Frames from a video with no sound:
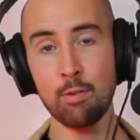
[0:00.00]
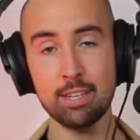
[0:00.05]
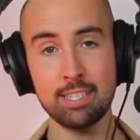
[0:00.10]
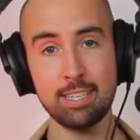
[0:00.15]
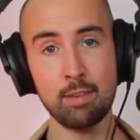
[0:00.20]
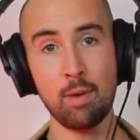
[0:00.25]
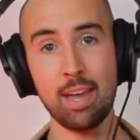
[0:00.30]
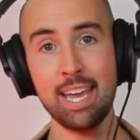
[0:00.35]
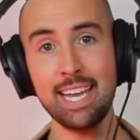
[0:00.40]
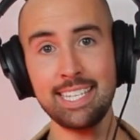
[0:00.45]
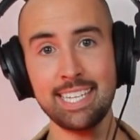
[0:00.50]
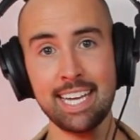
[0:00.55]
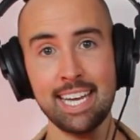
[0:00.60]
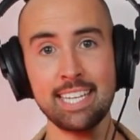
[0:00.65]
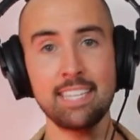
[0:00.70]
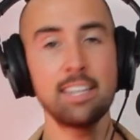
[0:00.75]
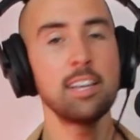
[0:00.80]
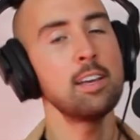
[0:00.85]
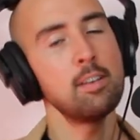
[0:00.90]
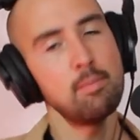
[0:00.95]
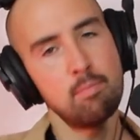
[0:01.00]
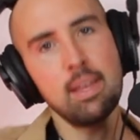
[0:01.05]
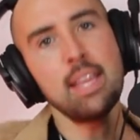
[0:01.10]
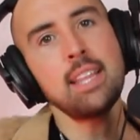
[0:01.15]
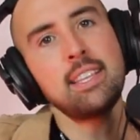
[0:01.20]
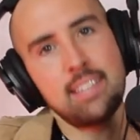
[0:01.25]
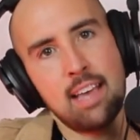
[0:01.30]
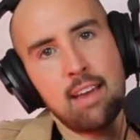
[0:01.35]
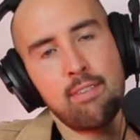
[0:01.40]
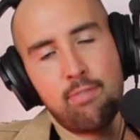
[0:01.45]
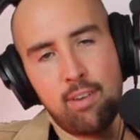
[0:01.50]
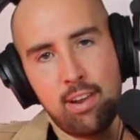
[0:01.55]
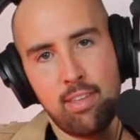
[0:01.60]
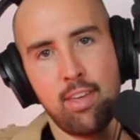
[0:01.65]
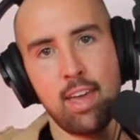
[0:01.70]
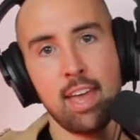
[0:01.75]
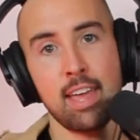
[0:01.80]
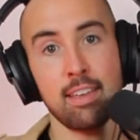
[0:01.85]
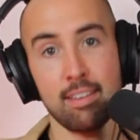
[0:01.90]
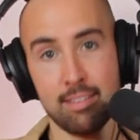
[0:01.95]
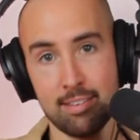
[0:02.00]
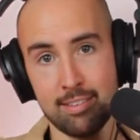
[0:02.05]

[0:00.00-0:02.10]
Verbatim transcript: You want to see what he did? It's everything.